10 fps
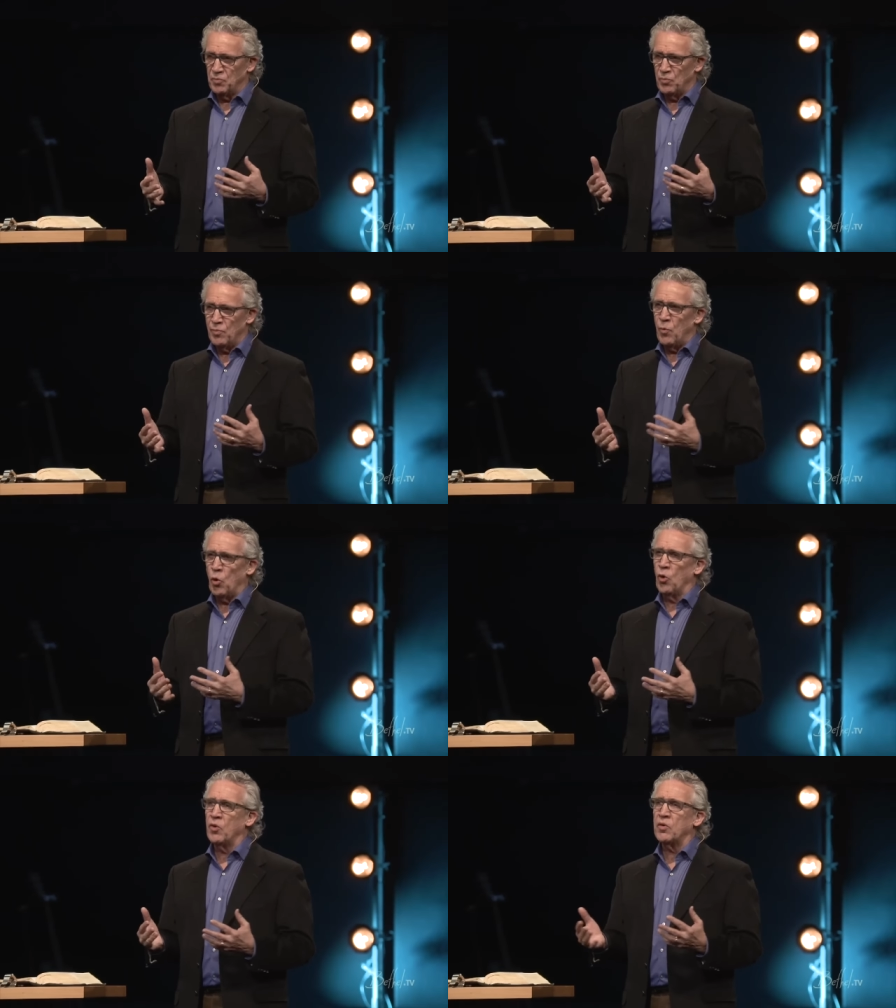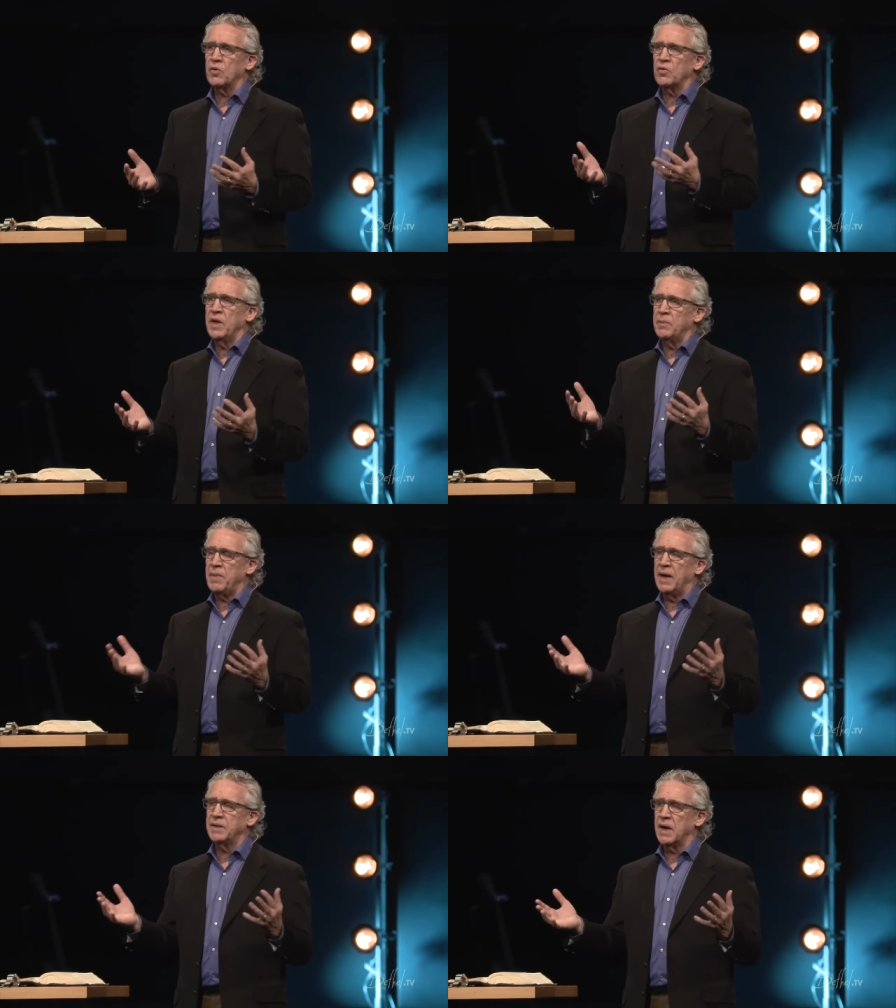more than
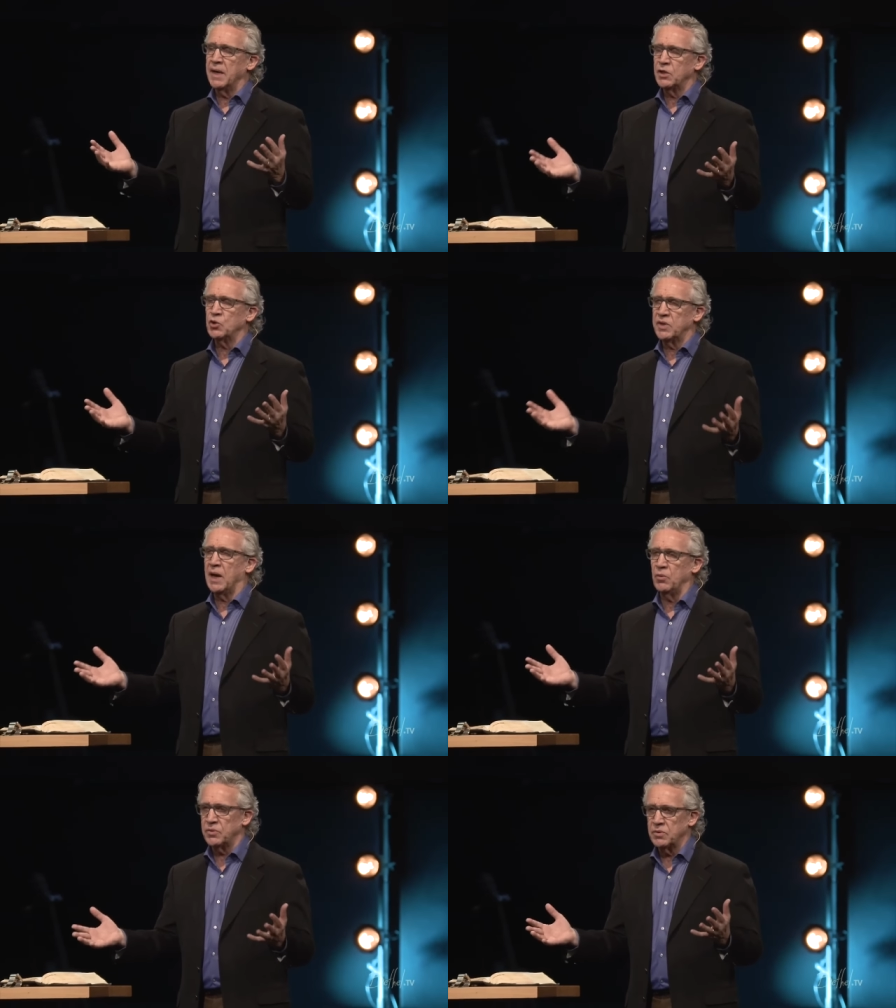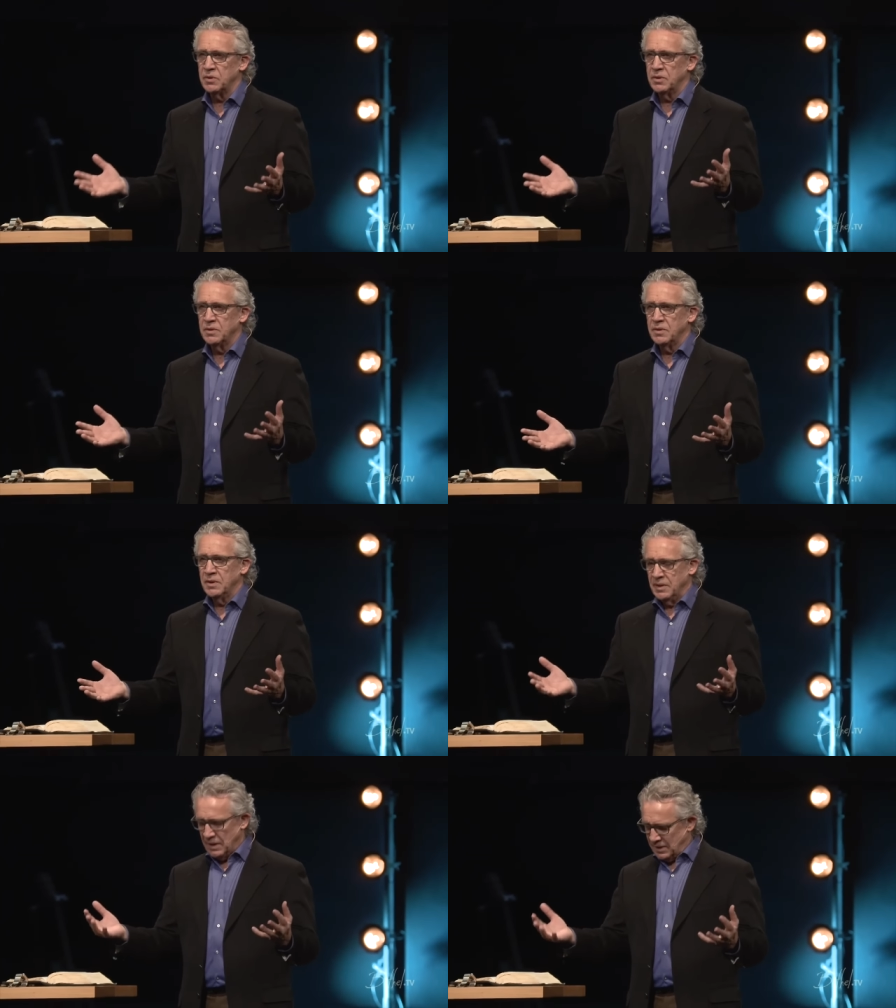mankind could count
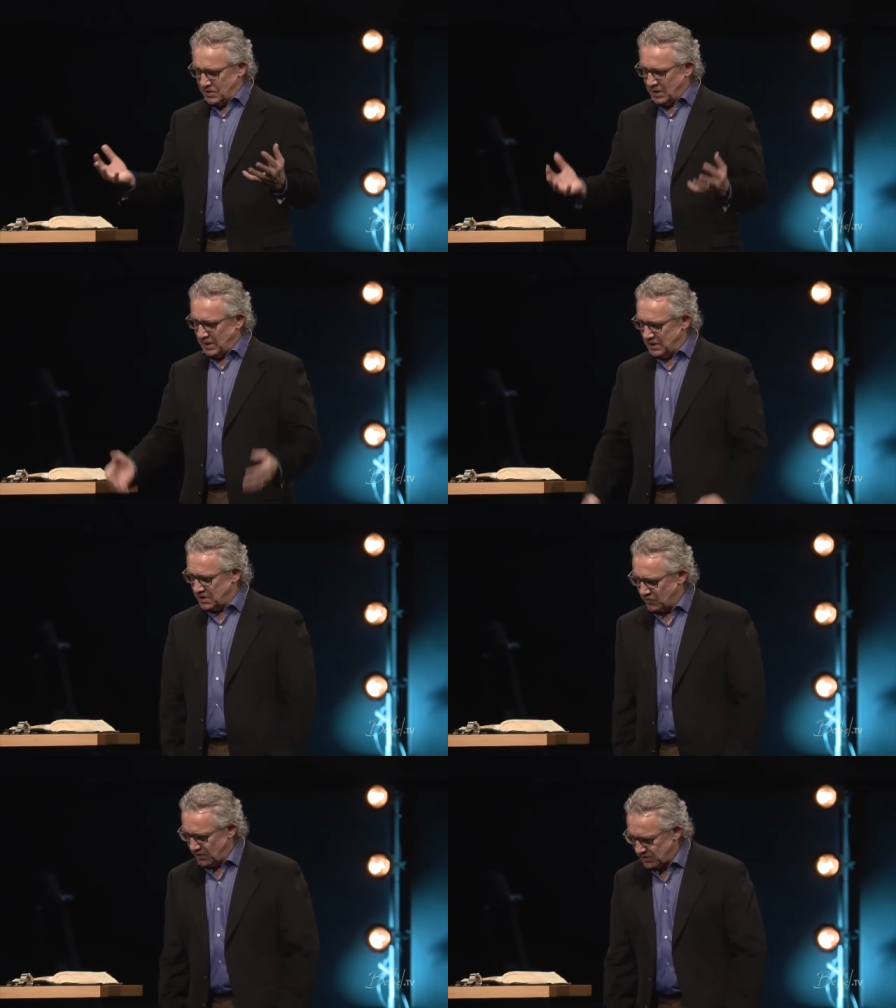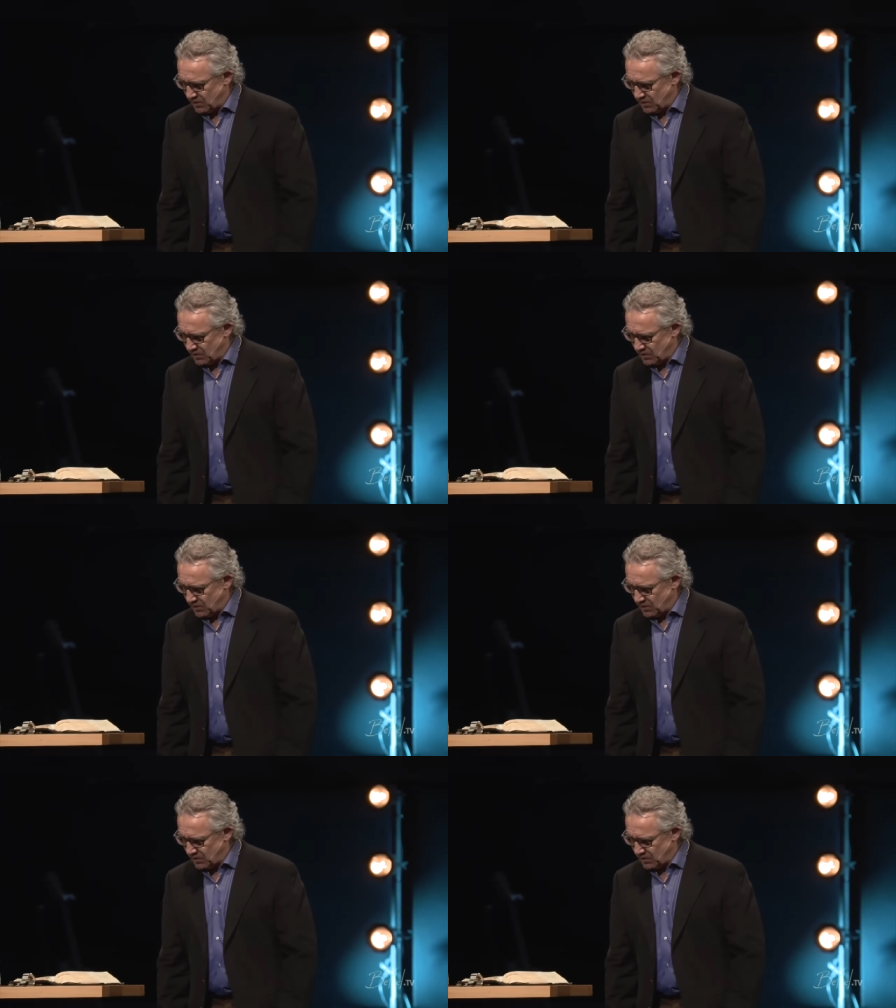inside this freezer.